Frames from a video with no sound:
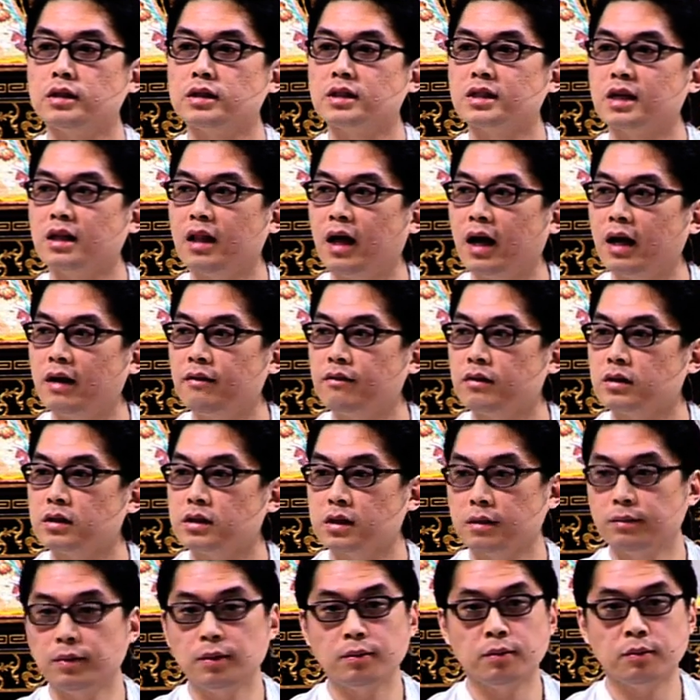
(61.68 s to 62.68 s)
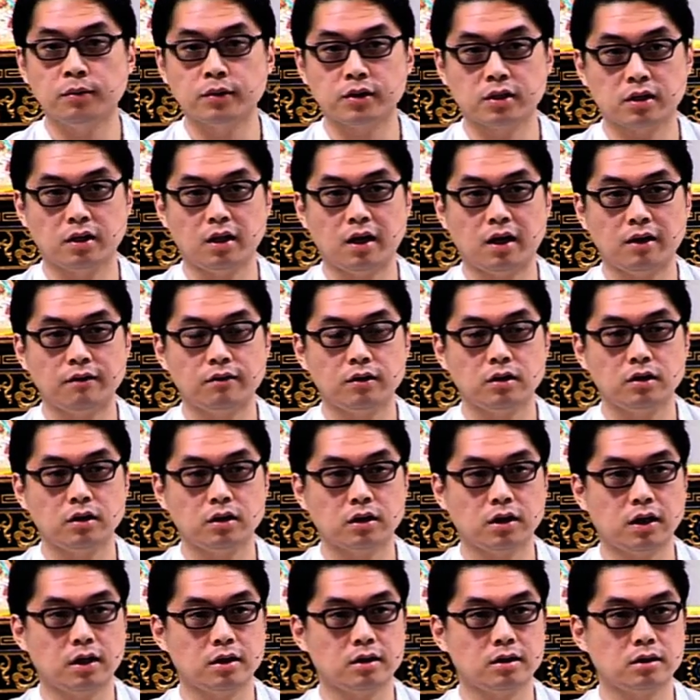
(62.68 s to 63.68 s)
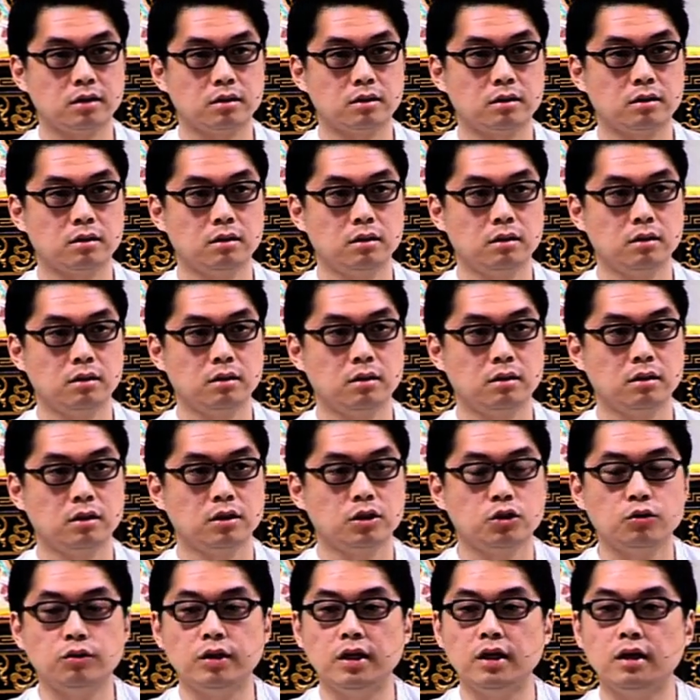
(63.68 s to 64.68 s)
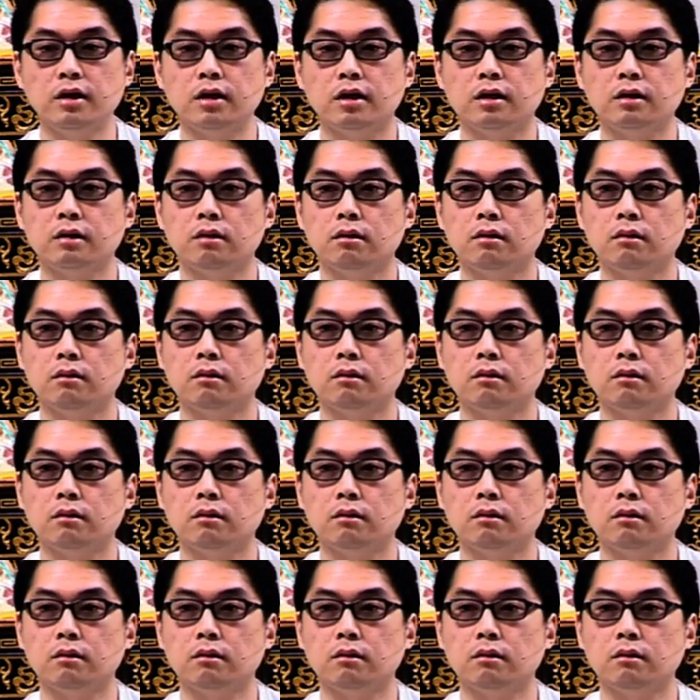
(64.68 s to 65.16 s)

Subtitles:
saliva. Some people put saliva in the cuts to heal it.